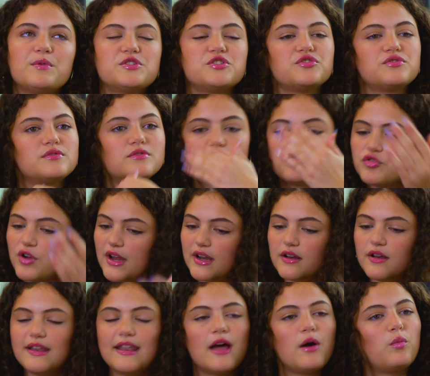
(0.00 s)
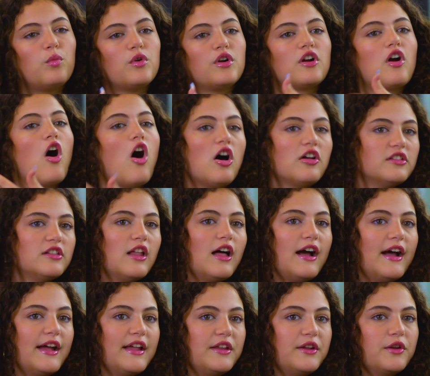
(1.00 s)
was trying to network
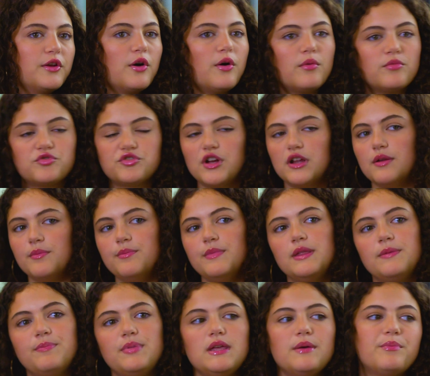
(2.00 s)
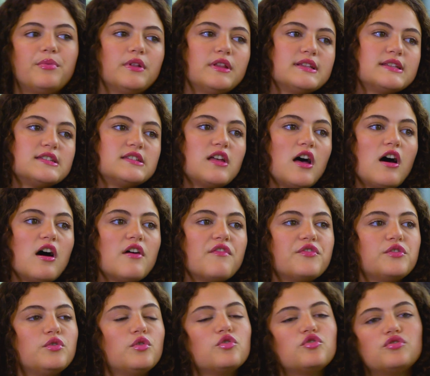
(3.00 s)
online. I was trying to meet people and stuff.
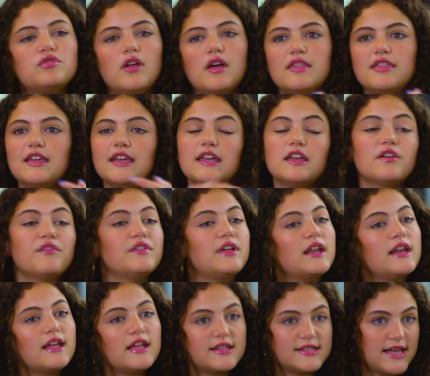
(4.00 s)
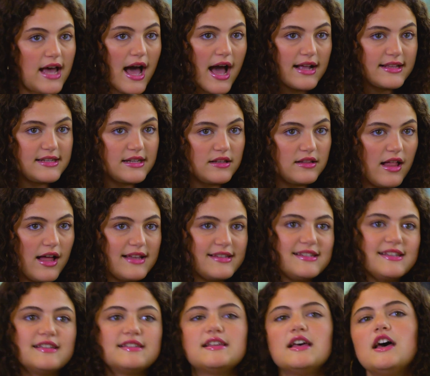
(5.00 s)
Thinking of getting into acting
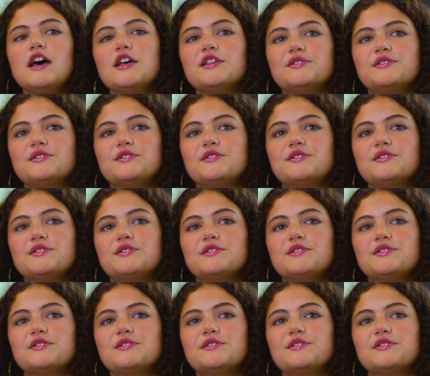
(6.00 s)
classes.